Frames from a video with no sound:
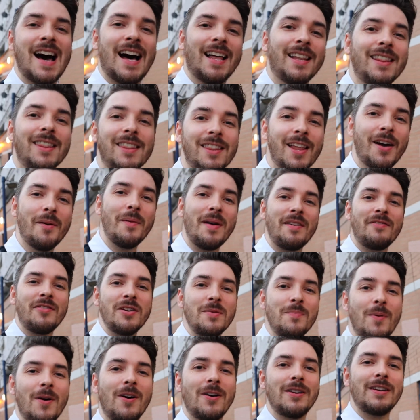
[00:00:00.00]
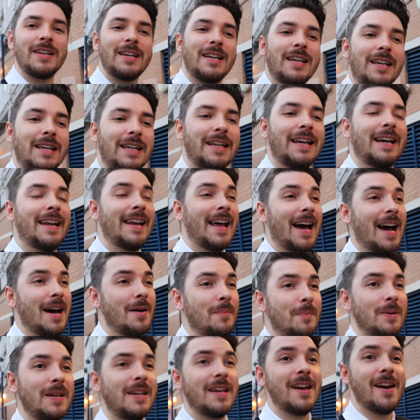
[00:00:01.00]
Hello everybody and
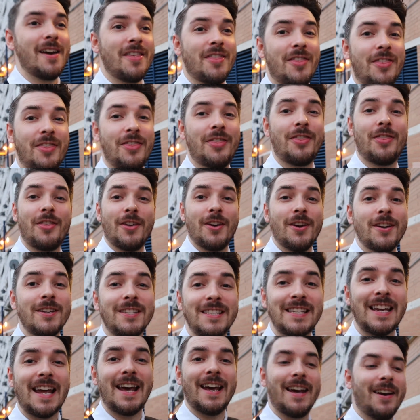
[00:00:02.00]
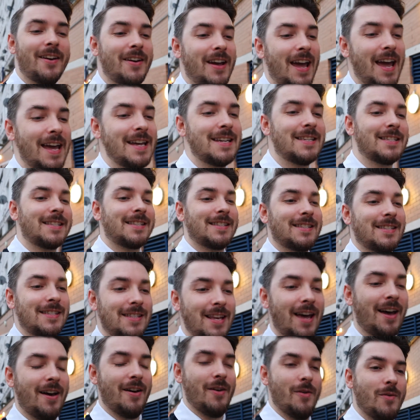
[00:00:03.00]
happy Thursday. Okay,
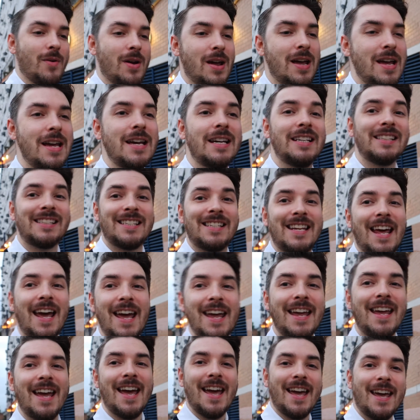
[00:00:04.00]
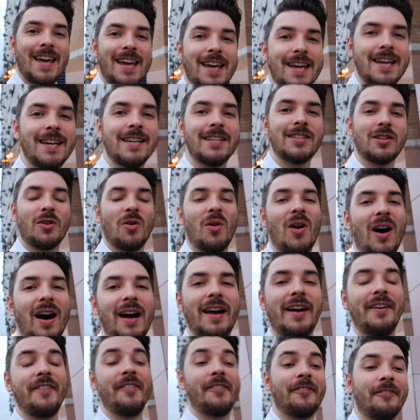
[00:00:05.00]
so today is quite
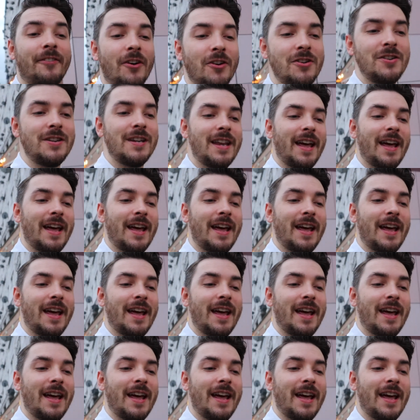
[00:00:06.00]
a fun